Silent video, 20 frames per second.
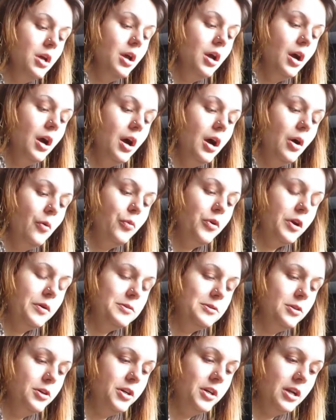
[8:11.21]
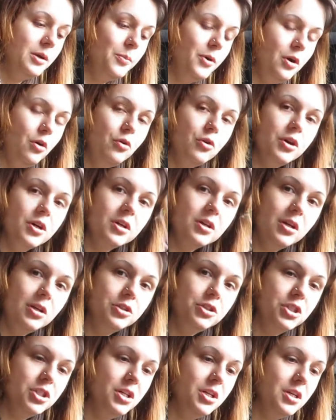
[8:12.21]
when I was learning about
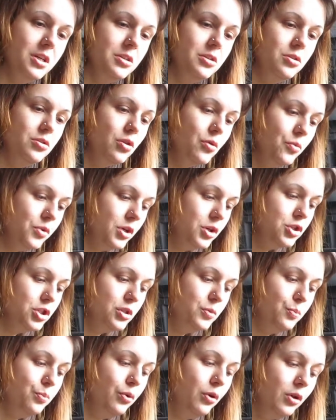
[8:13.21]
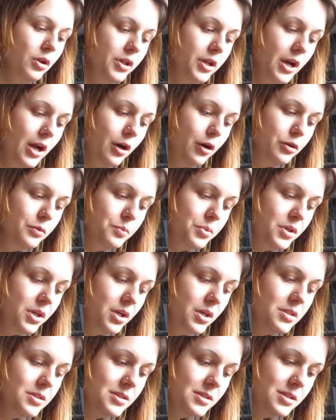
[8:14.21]
horticulture, is you don't want to just pull it out,
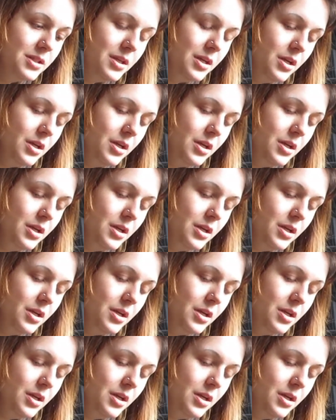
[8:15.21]
because